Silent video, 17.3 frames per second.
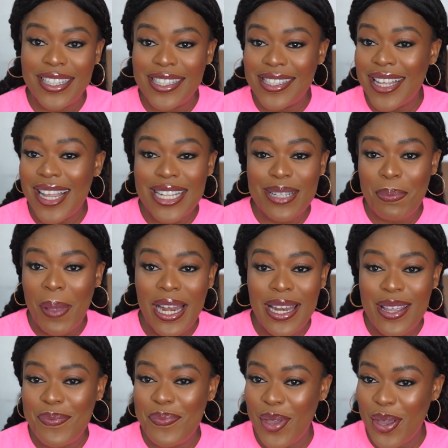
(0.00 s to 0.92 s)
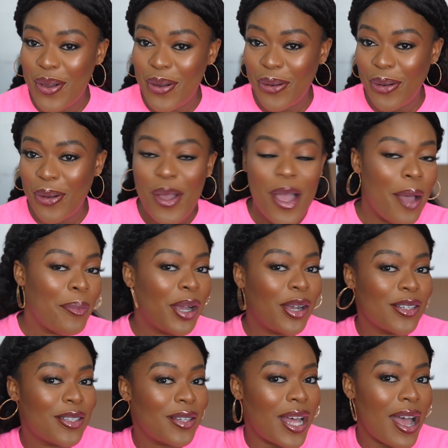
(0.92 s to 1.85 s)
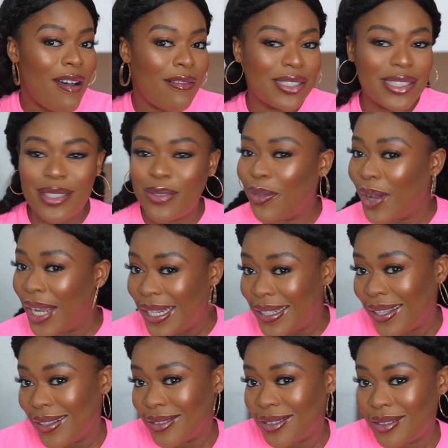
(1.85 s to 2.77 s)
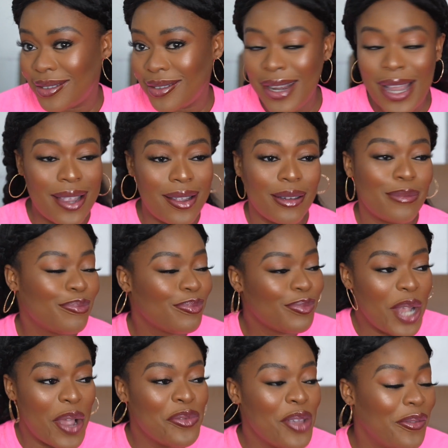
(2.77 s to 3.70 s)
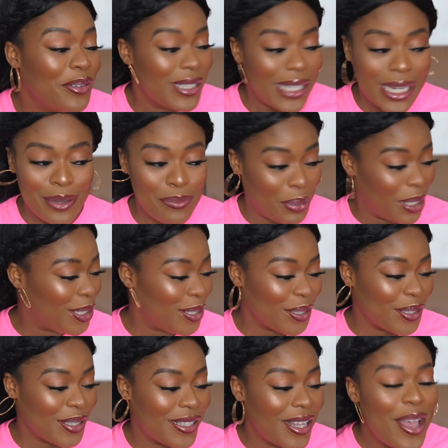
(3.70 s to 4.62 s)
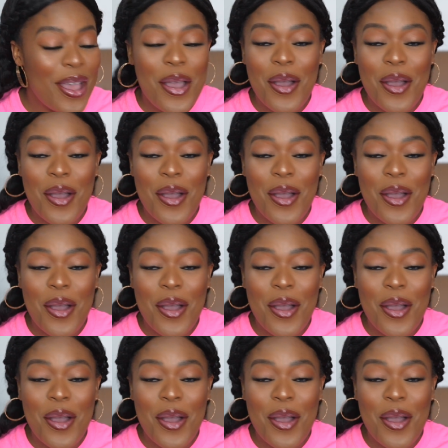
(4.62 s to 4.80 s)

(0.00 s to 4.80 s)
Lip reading: The thing is paying me, because look at all this fineness. Like, I've not even taken pictures.